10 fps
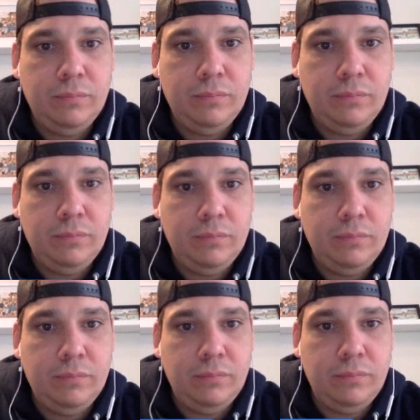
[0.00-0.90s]

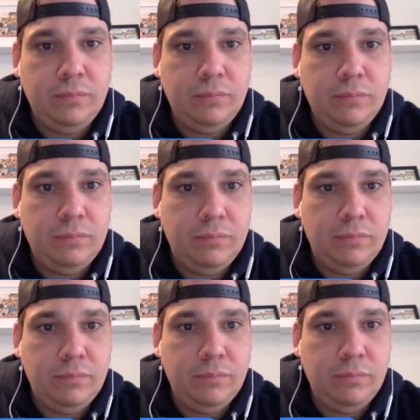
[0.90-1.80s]

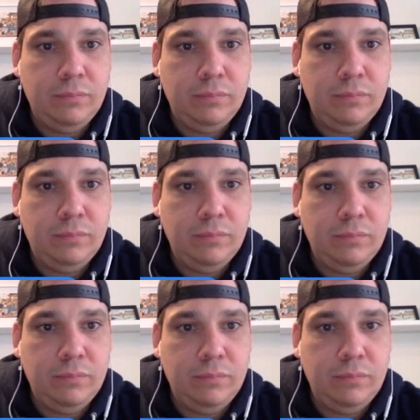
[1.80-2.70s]

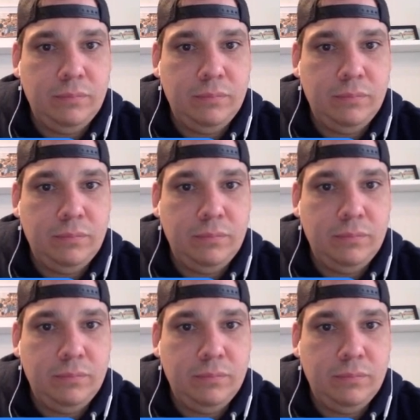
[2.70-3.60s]

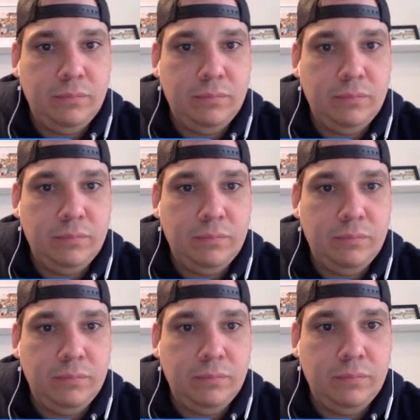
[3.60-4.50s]

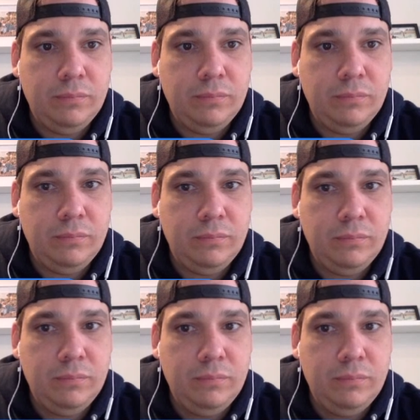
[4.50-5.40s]

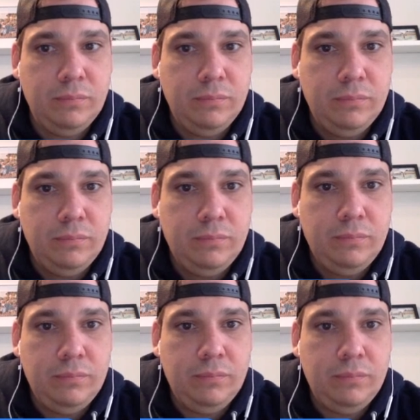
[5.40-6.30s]

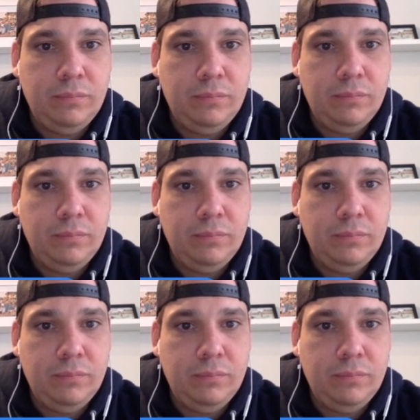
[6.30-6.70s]
(not speaking)